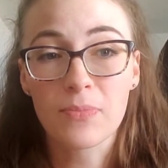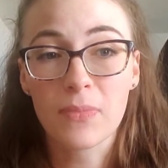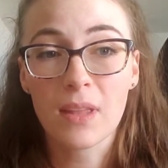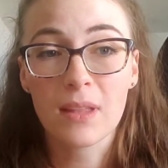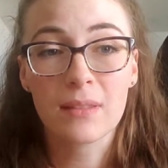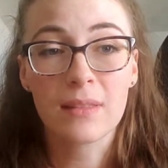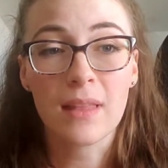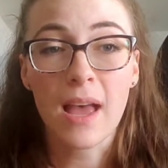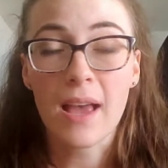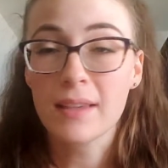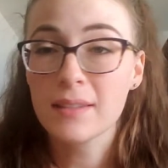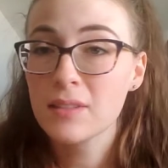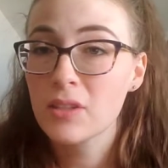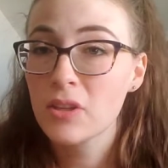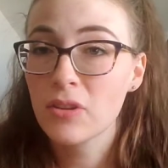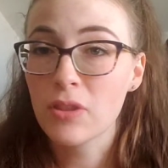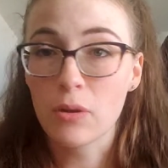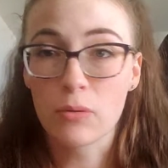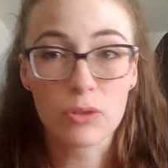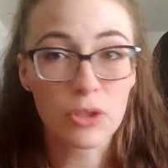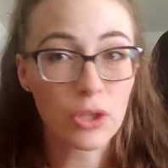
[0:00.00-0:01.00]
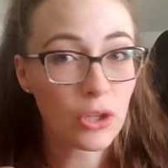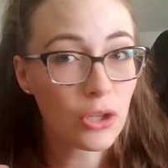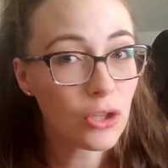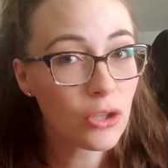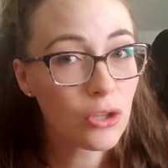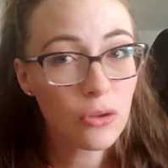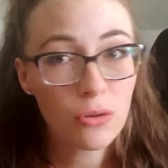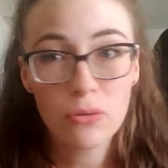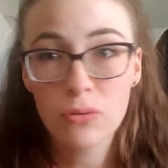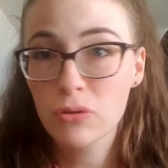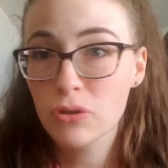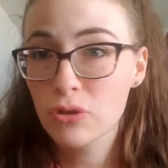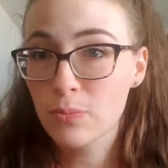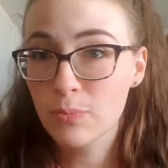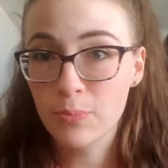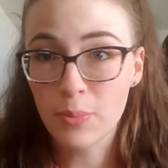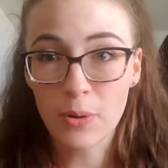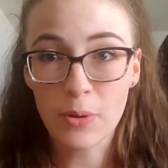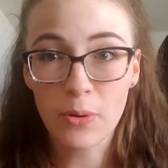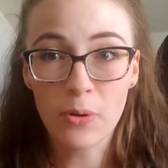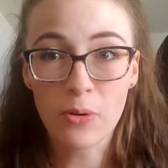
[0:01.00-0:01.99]
Last year there was a huge
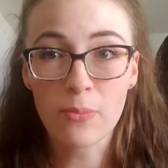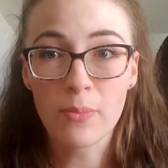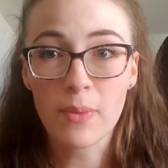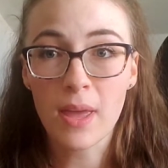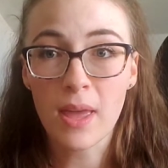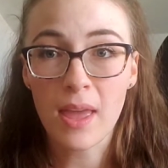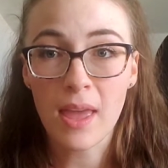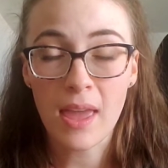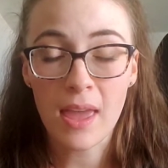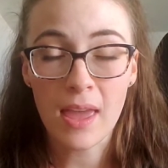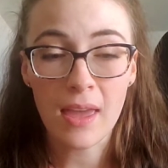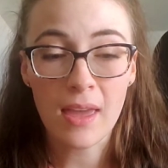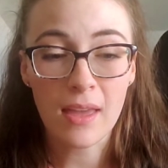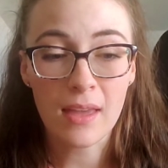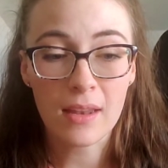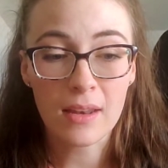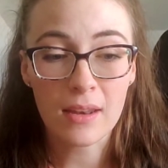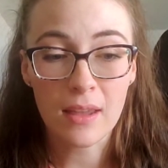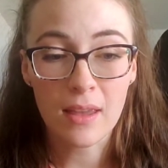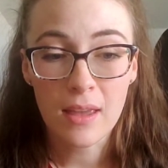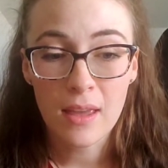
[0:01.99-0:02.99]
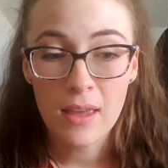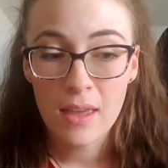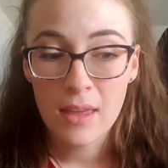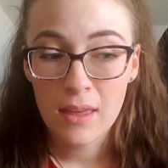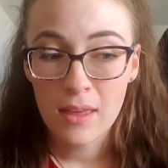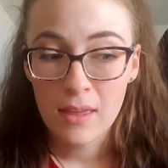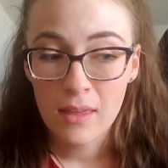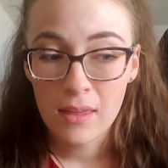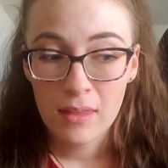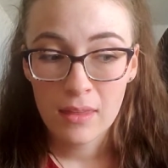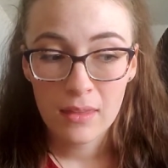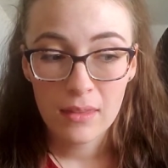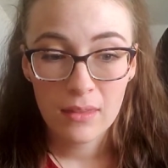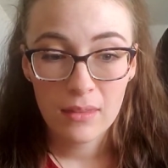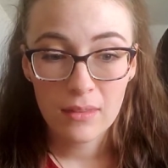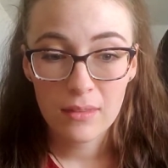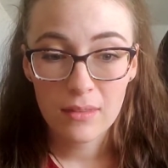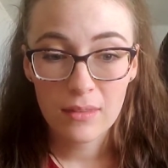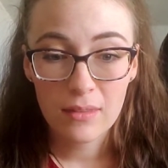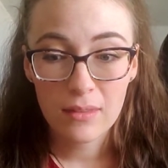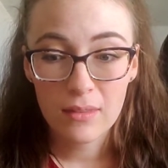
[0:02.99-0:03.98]
boom in
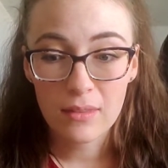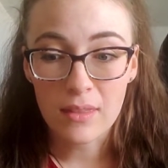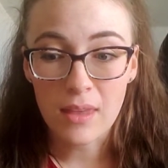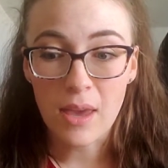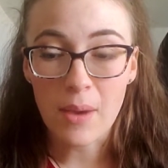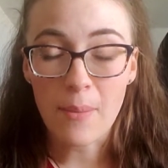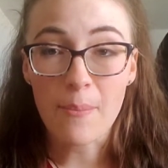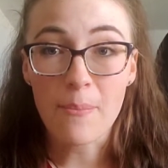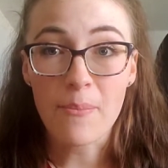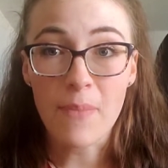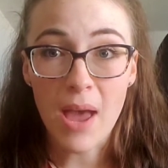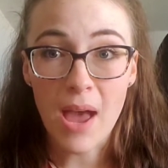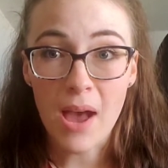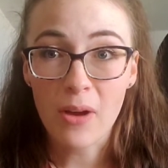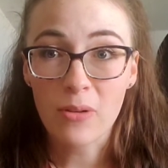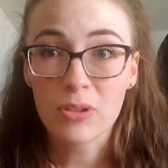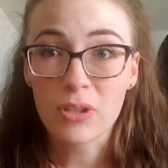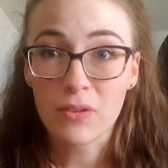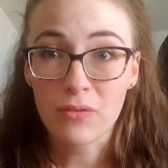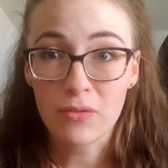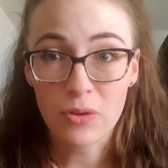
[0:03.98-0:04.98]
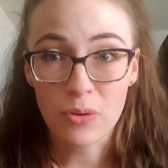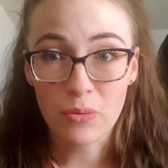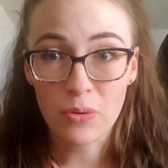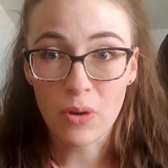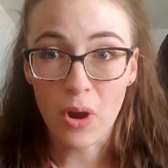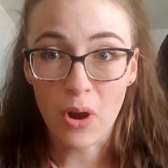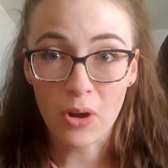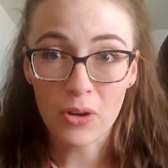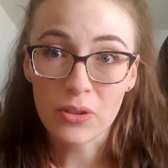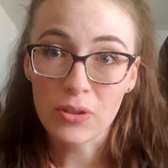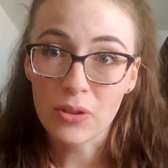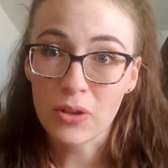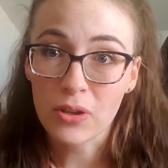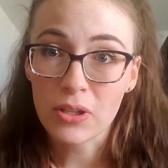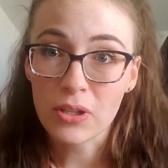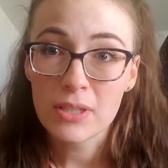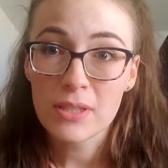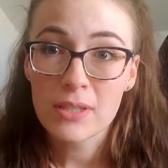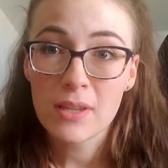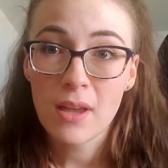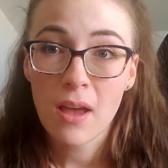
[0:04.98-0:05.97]
the amount of new
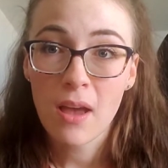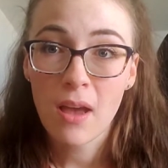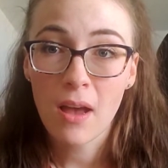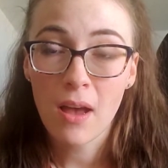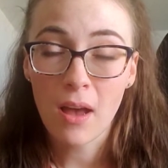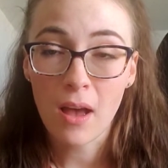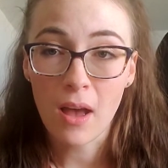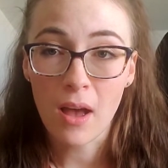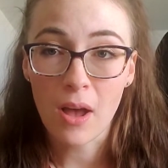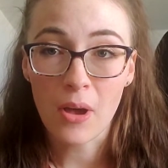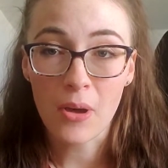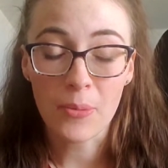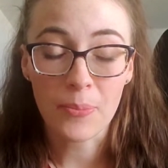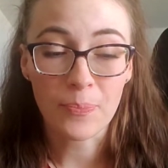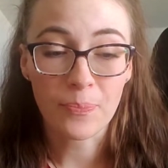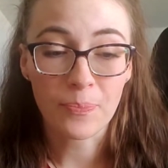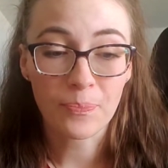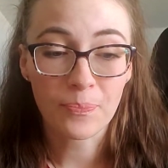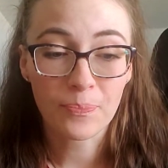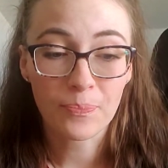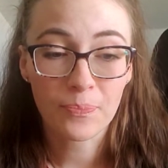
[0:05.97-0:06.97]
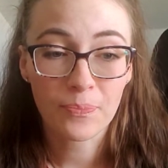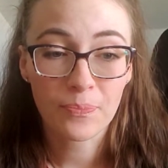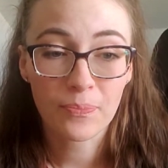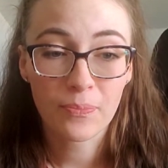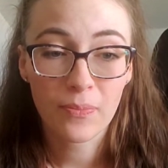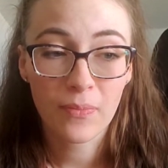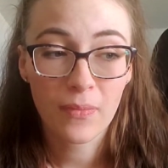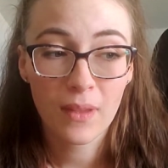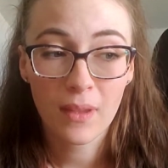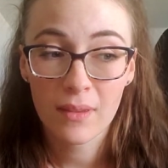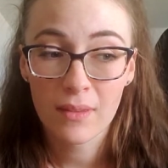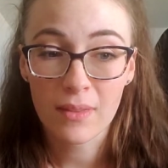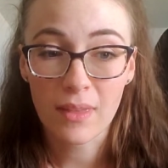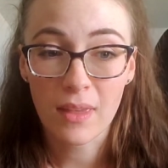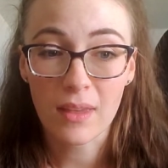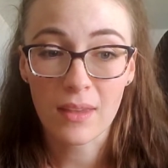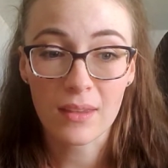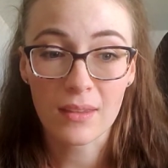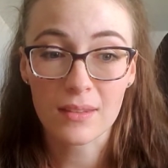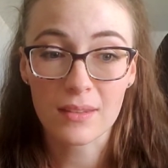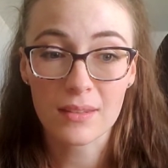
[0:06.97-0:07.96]
gardeners
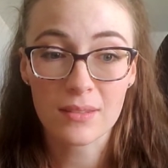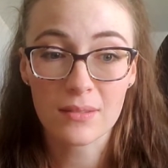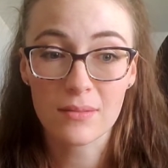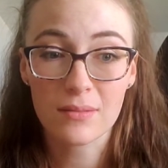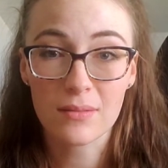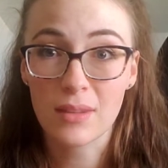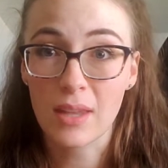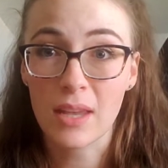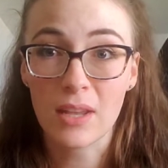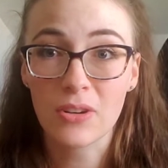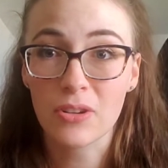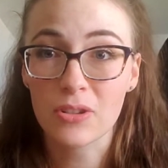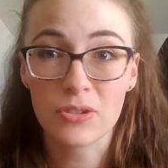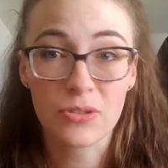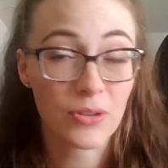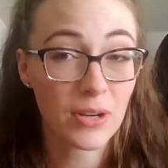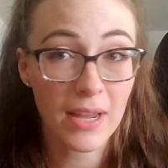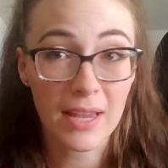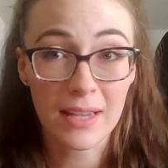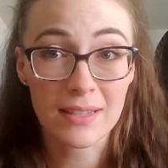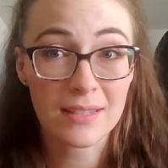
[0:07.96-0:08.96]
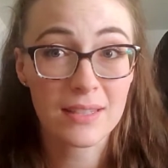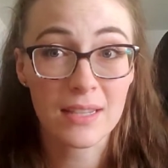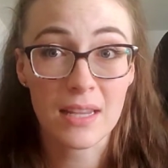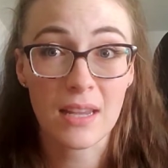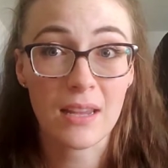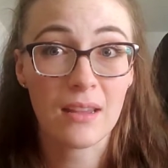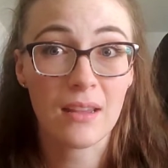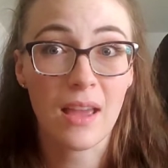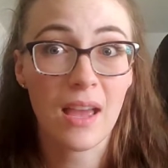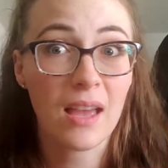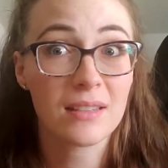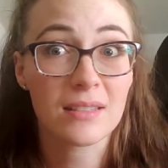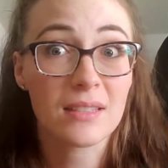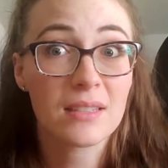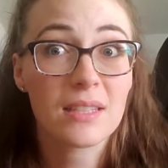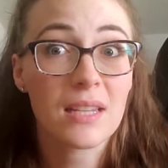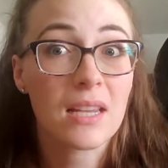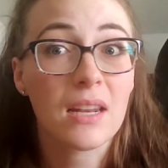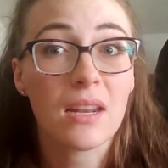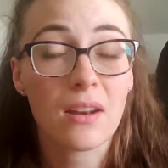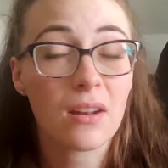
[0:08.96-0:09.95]
that the industry hasn't
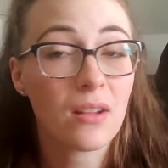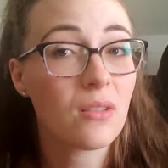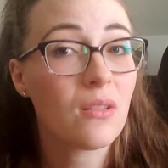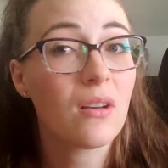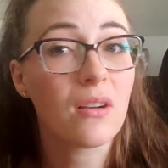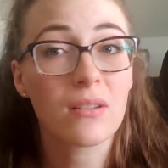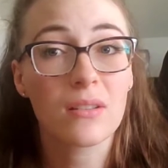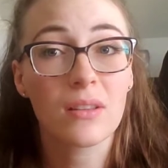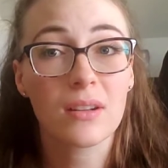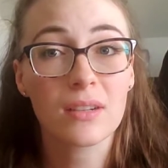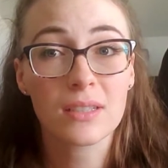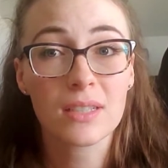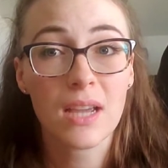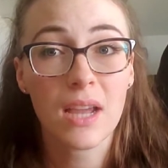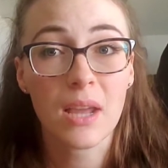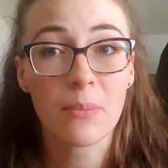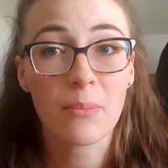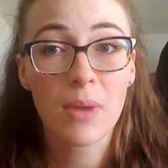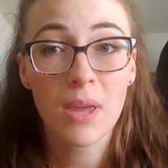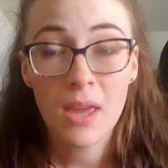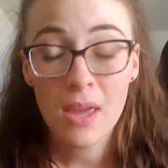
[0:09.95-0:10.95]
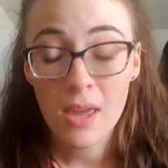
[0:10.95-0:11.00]
seen in a long time.